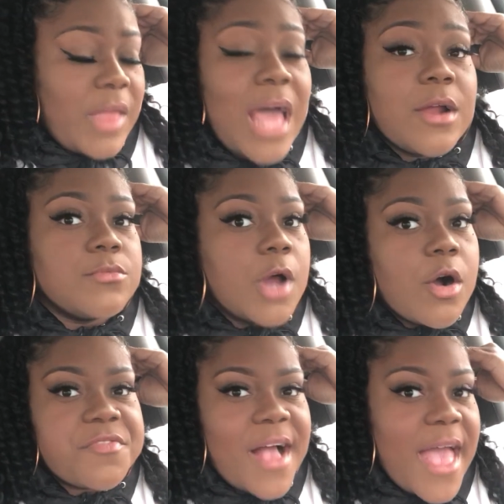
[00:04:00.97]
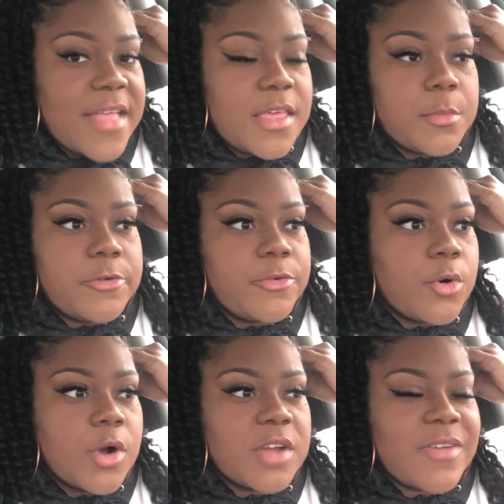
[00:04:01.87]
I don't know if I had that
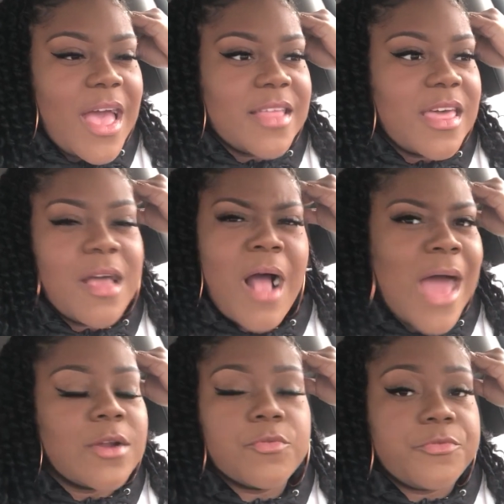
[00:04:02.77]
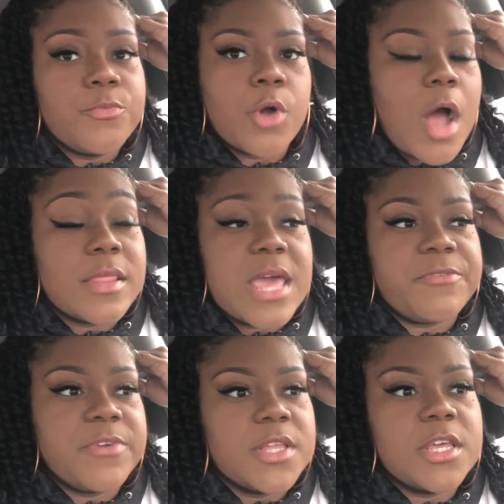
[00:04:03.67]
before. I don't recall
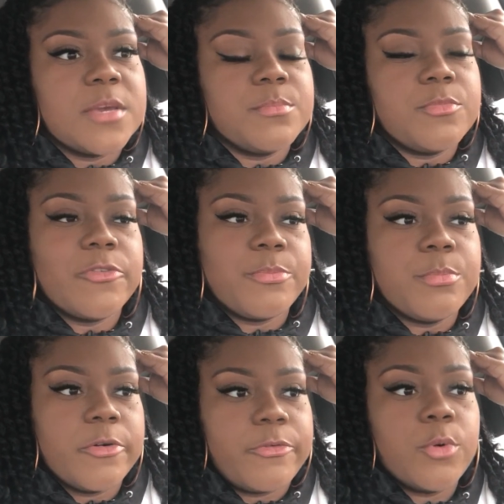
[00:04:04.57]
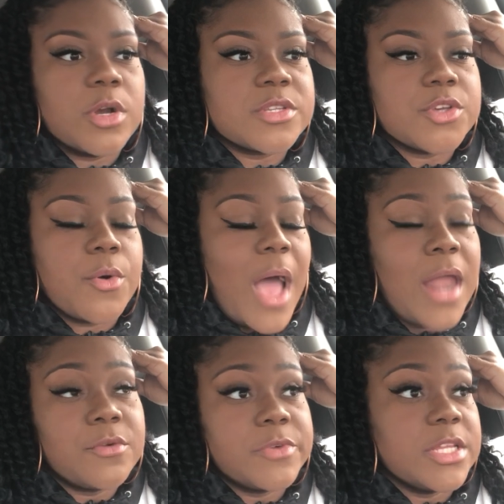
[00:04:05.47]
that feeling before. So
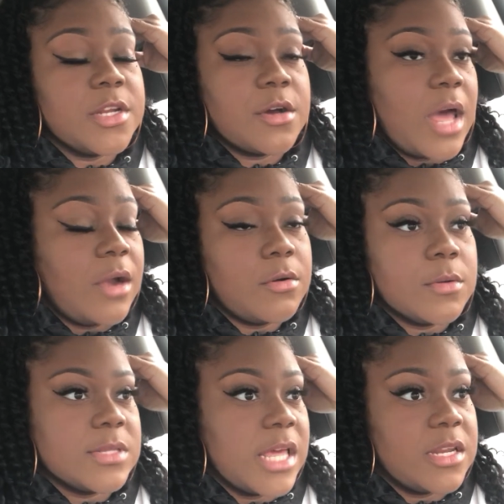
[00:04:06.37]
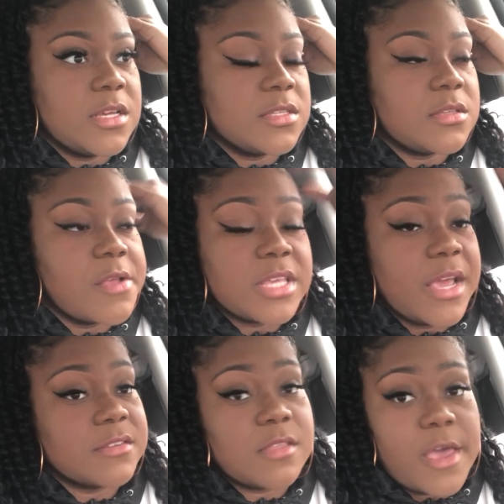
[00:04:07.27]
I don't really know. I don't know what that is,
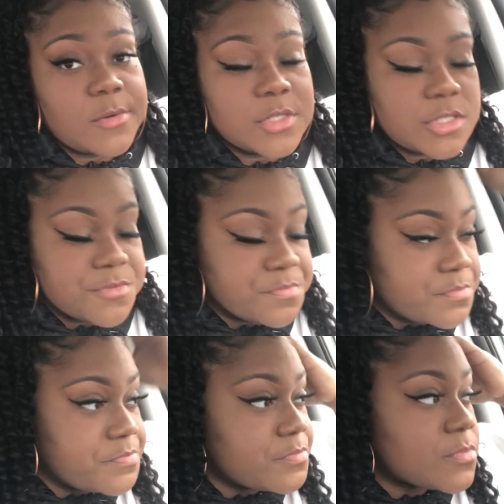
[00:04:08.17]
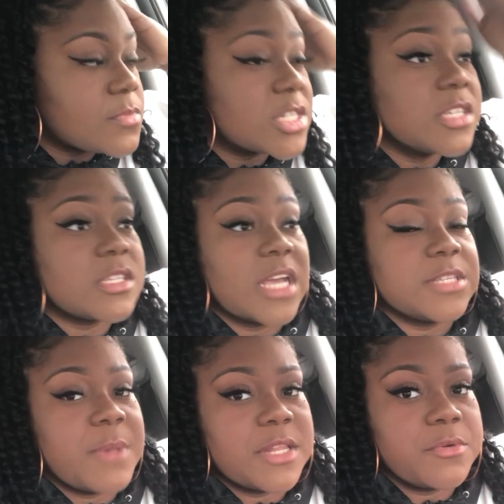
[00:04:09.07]
to answer that question. It looks like
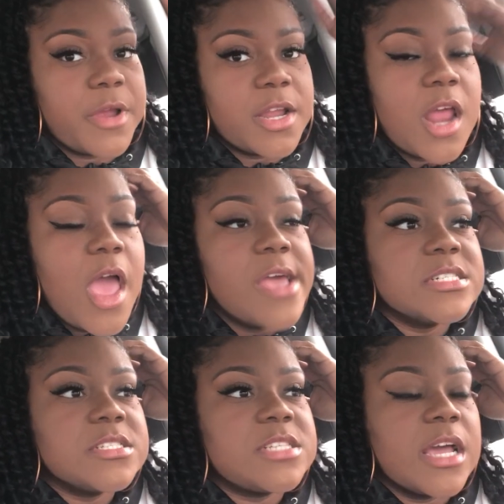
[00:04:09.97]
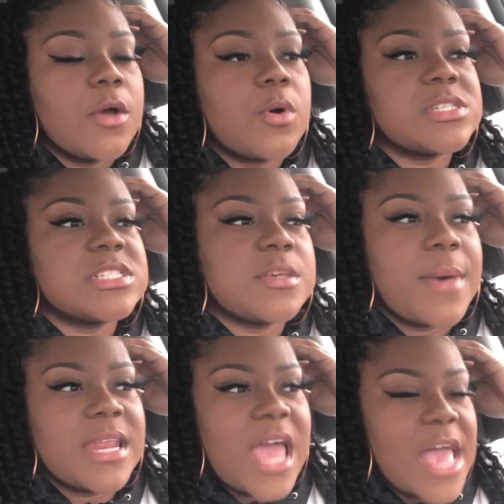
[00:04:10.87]
it's about to rain. Second question,
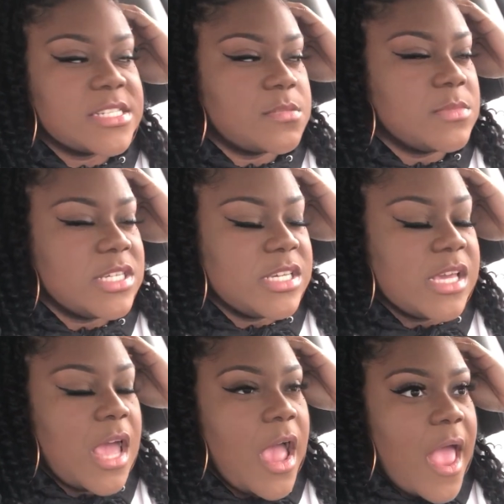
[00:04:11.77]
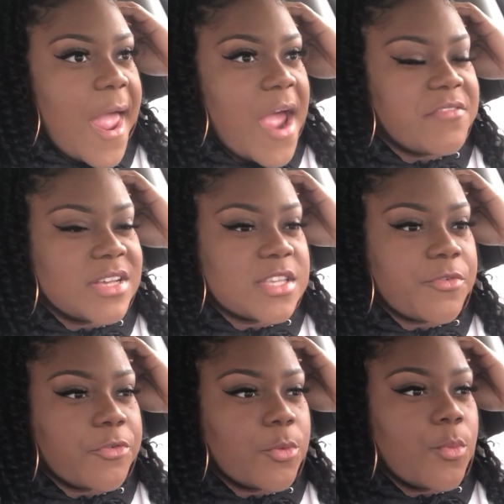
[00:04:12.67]
somebody asked me, have I
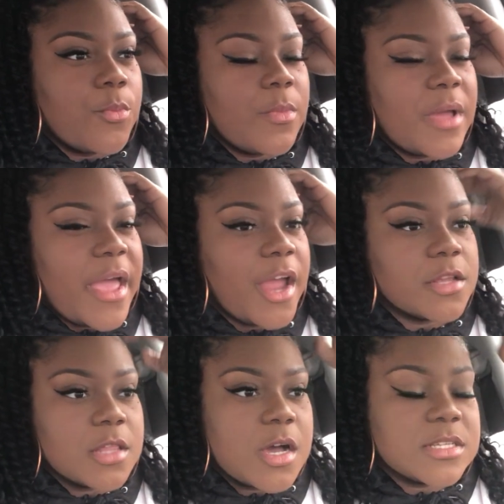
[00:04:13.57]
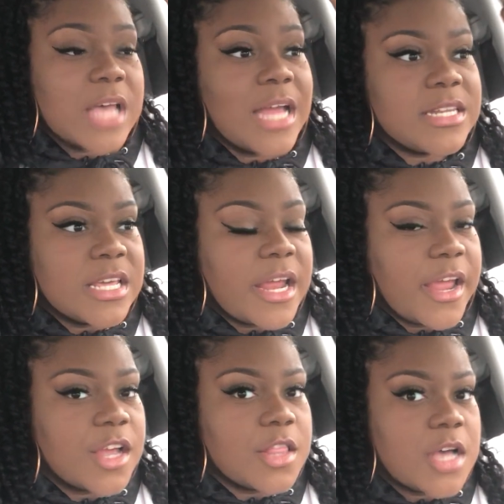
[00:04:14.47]
suffered from hair loss? I did a
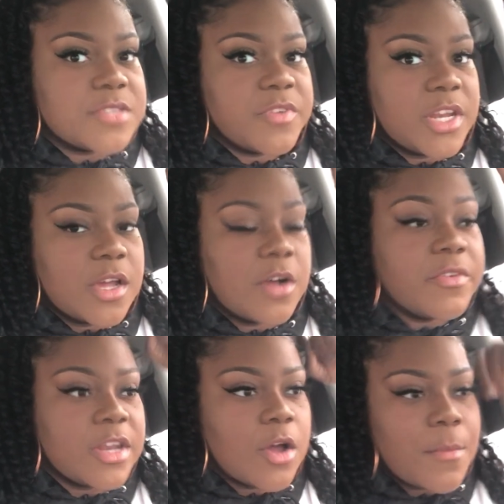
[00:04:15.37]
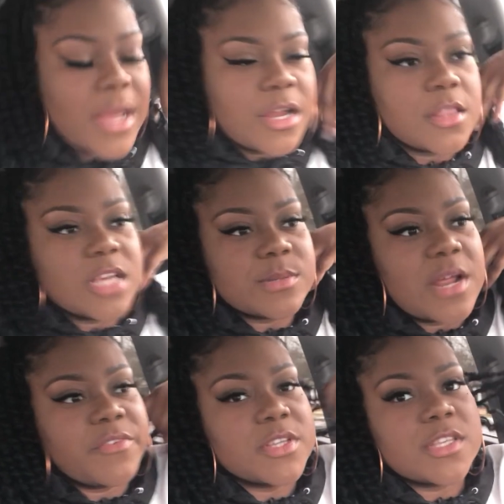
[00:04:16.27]
video on my hair loss
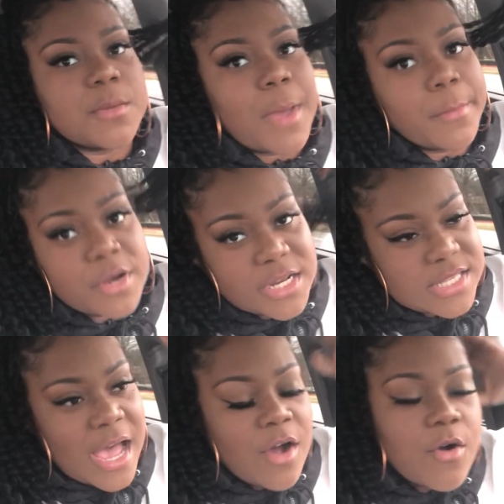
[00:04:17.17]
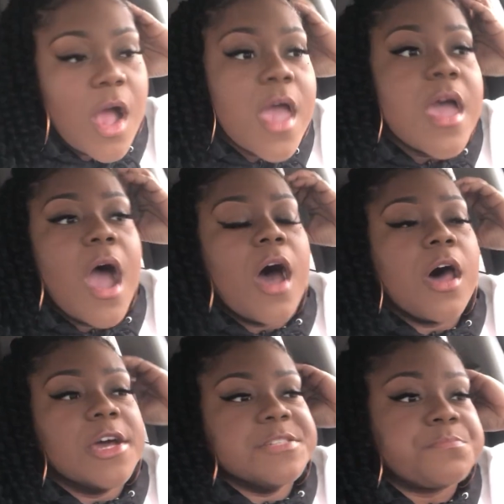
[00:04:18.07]
when I first took my braids out.
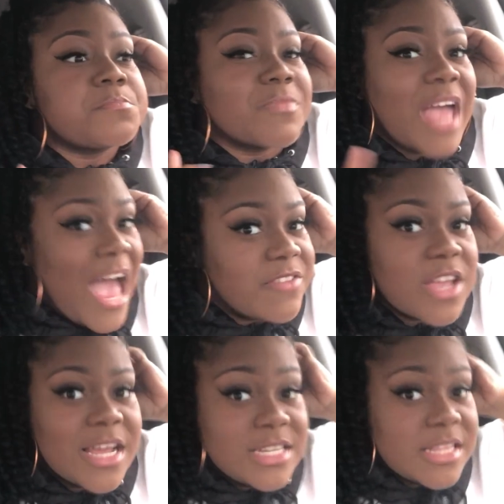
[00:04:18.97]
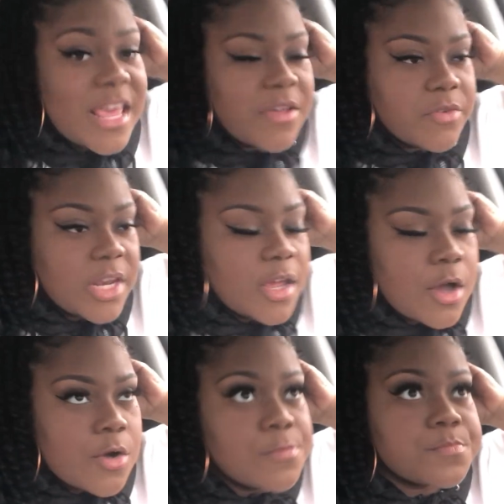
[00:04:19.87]
After I did that
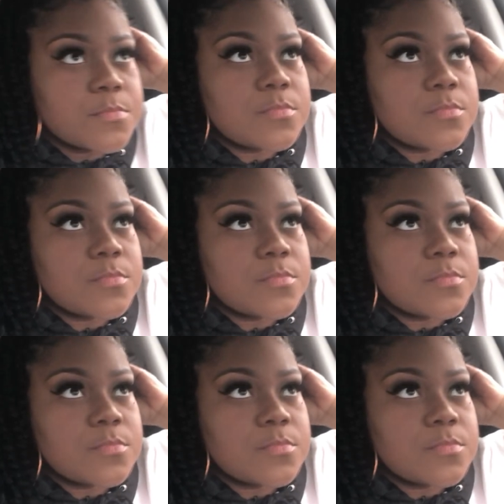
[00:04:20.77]
video,